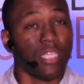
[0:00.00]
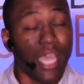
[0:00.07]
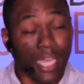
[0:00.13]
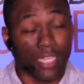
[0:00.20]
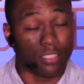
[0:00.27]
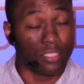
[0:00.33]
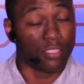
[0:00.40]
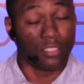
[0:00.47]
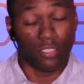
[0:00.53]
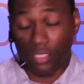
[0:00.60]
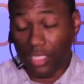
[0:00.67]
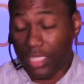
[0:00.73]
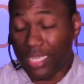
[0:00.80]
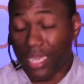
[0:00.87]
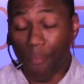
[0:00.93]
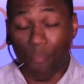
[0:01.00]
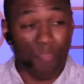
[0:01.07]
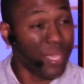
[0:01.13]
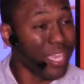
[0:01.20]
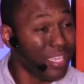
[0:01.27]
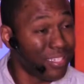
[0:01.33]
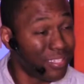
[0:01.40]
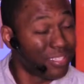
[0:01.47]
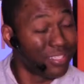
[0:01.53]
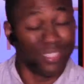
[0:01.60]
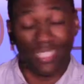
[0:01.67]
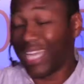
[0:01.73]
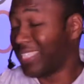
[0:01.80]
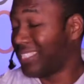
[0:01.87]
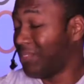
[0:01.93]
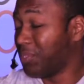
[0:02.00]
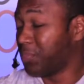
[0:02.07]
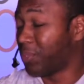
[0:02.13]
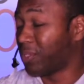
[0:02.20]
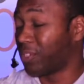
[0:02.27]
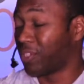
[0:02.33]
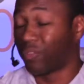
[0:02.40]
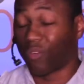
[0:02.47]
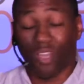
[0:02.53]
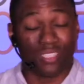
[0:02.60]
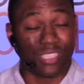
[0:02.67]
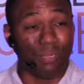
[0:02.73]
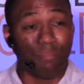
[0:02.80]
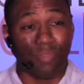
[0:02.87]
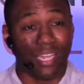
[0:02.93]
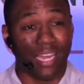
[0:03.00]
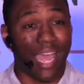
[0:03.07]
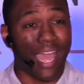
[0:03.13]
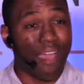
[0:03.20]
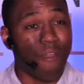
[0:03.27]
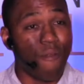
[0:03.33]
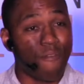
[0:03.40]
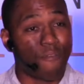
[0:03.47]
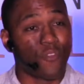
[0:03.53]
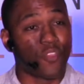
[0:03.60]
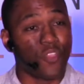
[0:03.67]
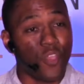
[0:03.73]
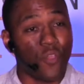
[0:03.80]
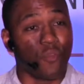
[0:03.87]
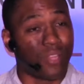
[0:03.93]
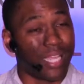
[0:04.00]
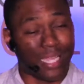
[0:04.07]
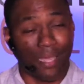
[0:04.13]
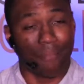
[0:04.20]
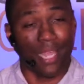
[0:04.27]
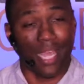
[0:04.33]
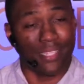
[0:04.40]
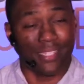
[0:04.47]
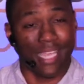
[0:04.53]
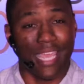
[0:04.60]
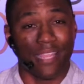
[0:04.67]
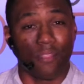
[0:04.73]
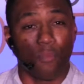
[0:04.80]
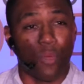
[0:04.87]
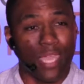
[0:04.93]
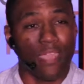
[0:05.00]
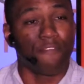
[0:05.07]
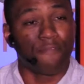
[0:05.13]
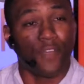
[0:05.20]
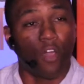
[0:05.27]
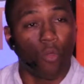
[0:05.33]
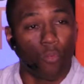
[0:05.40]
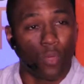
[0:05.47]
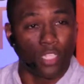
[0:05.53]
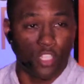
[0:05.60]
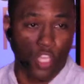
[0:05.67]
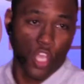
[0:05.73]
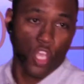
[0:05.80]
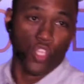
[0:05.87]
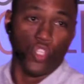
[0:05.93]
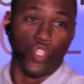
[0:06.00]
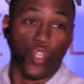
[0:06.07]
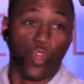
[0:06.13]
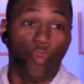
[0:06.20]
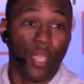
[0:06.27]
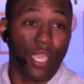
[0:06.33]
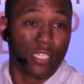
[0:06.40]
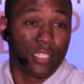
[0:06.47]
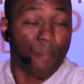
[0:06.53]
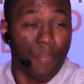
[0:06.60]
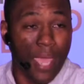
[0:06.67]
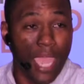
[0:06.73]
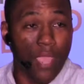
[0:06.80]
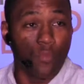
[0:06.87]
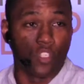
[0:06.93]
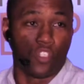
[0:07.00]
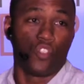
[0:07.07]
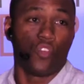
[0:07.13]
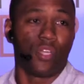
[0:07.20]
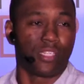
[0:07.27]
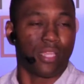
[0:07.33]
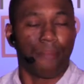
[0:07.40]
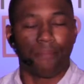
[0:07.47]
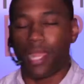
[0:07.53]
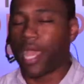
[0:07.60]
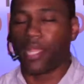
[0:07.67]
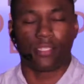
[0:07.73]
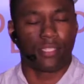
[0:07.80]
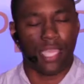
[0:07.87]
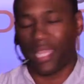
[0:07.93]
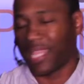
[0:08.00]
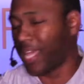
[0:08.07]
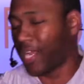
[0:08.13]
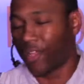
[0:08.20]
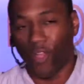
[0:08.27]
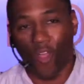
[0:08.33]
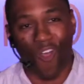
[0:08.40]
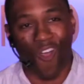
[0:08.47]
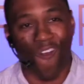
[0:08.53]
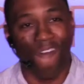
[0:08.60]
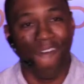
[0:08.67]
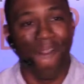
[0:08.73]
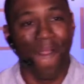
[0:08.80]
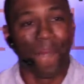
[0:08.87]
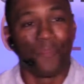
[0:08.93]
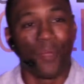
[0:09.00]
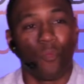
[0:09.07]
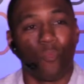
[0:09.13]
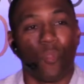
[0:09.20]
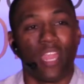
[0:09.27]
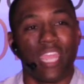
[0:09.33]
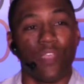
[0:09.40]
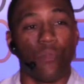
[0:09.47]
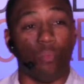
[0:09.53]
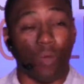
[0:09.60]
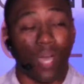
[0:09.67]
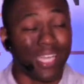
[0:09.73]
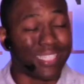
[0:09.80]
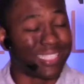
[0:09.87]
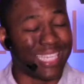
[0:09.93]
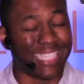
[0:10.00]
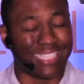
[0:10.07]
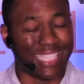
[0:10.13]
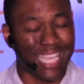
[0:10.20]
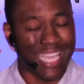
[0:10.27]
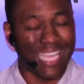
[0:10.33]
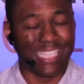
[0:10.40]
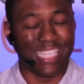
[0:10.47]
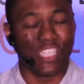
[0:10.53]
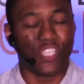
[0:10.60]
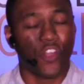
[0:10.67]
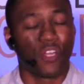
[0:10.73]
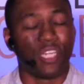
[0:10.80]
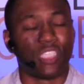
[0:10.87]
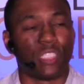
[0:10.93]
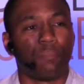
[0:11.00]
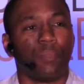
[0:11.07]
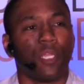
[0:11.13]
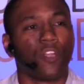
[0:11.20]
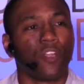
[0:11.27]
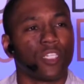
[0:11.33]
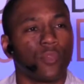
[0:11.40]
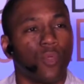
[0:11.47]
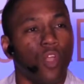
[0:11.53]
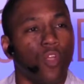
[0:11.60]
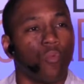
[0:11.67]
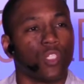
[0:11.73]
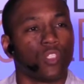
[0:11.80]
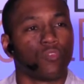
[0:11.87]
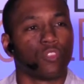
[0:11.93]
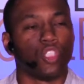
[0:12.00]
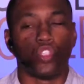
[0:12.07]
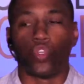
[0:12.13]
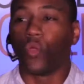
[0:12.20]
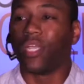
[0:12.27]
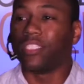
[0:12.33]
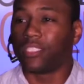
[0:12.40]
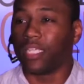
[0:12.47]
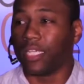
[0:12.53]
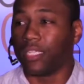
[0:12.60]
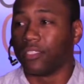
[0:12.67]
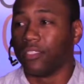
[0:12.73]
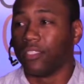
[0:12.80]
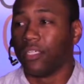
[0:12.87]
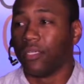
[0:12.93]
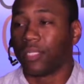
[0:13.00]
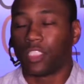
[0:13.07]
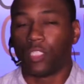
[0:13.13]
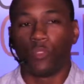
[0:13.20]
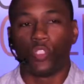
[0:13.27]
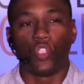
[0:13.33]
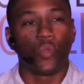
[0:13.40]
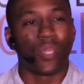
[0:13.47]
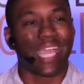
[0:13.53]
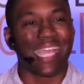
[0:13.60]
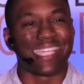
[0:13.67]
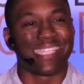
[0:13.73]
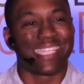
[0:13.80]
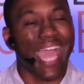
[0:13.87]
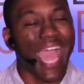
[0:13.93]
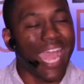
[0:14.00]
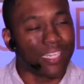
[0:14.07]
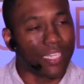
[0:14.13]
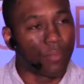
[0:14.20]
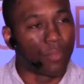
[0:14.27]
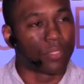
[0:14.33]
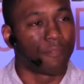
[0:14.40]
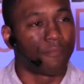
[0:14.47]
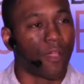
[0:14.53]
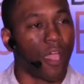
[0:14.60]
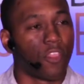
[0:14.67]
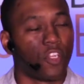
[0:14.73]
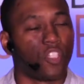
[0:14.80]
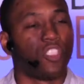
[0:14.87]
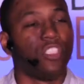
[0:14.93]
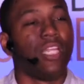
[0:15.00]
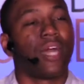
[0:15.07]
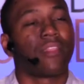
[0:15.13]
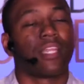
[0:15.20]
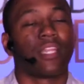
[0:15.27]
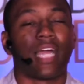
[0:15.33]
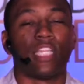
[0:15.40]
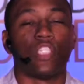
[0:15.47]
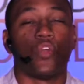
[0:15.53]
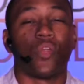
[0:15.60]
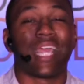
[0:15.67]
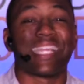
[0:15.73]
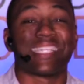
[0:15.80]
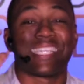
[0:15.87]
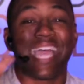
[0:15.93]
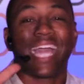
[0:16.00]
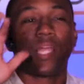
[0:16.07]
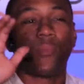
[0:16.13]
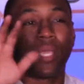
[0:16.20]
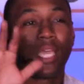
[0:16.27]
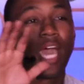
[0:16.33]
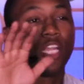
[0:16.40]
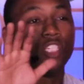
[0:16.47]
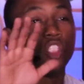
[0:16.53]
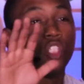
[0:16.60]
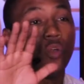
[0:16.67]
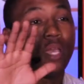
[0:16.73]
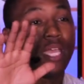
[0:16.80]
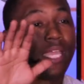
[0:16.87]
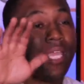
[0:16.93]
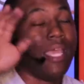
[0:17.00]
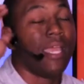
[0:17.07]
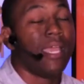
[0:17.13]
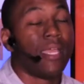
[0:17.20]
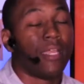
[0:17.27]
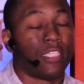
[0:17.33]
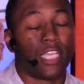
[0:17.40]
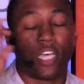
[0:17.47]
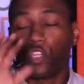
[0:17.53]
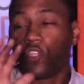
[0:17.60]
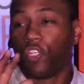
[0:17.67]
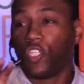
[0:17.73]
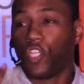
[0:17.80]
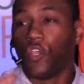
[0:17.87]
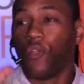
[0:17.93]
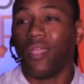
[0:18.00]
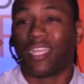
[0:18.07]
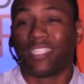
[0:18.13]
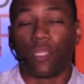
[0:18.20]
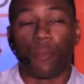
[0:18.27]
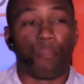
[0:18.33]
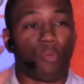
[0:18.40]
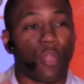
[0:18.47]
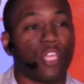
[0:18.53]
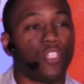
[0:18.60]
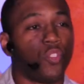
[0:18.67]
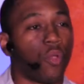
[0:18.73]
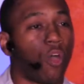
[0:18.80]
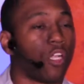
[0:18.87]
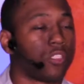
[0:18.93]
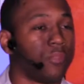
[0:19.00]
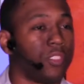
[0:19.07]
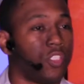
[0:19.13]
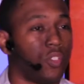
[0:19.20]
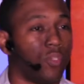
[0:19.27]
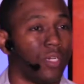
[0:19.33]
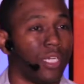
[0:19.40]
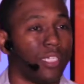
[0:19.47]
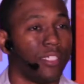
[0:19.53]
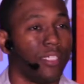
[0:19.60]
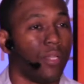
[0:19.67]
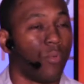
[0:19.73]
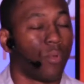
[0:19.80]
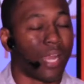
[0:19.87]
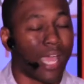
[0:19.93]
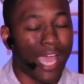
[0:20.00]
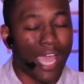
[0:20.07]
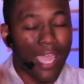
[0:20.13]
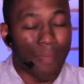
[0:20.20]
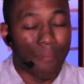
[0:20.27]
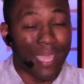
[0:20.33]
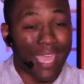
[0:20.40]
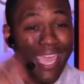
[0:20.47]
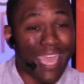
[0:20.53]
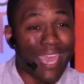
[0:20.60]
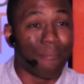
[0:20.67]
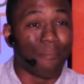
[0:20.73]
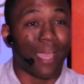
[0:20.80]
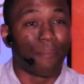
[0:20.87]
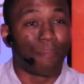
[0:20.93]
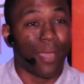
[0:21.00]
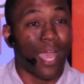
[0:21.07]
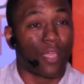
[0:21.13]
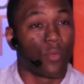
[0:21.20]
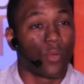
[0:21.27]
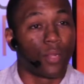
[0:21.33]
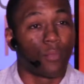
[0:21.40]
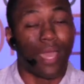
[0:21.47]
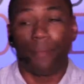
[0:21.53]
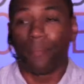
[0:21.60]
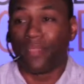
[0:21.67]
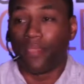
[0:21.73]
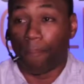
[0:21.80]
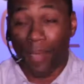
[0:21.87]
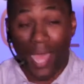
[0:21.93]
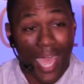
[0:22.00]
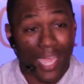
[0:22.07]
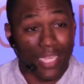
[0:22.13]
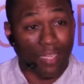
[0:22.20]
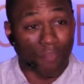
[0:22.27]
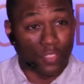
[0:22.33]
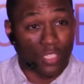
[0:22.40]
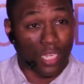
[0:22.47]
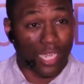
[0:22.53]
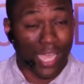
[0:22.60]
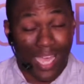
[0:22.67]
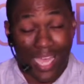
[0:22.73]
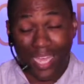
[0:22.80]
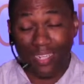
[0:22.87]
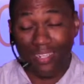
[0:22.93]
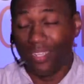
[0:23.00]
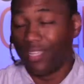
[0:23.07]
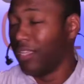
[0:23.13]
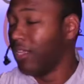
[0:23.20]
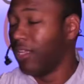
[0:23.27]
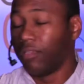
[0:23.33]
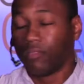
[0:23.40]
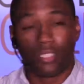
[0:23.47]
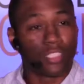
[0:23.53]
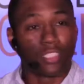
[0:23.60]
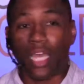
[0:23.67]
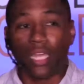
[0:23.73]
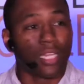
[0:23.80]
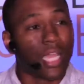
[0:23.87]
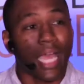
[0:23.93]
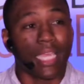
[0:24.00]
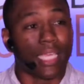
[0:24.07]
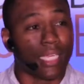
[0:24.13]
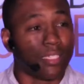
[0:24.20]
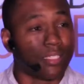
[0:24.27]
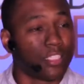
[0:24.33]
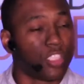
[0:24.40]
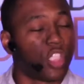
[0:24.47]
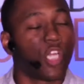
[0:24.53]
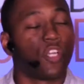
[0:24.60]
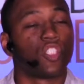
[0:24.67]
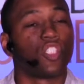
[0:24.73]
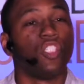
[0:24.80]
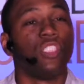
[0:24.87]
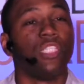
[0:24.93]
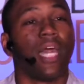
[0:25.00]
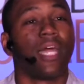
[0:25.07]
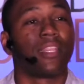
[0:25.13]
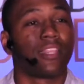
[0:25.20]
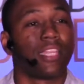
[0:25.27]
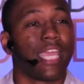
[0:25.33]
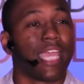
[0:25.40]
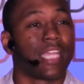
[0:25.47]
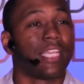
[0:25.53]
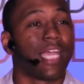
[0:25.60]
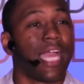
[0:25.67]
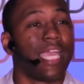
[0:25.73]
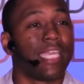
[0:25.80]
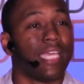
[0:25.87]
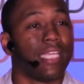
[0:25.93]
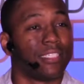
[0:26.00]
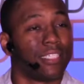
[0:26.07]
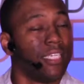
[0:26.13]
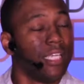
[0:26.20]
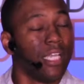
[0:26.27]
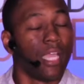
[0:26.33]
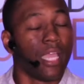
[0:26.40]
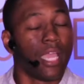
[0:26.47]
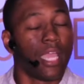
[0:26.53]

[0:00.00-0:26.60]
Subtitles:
Yes, he got beat. Yes, he was put on a cross. He bled out for you. Like, I'm not saying that what he felt was joyous, the pain was joyous. I'm not saying that at all. But where he was, his spirit was rejoicing because he was doing exactly what the Father, there's nothing like doing exactly what God is doing, telling you to do, because it brings you ultimate joy. When I am in my pocket, when I'm in the pocket of God, there's nothing like it. There's nothing like it.